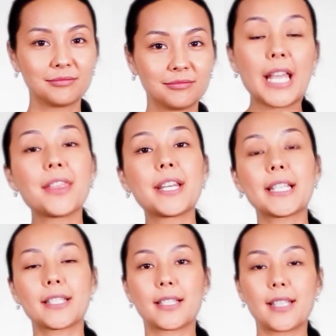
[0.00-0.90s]
And the
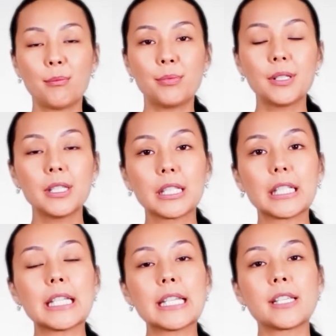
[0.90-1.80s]
next example
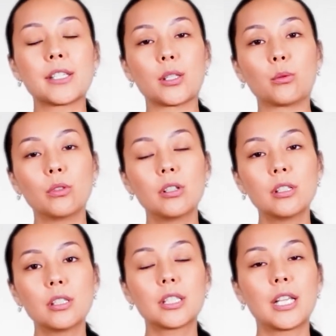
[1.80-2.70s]
is the
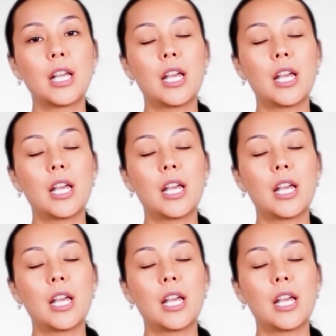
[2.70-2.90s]
word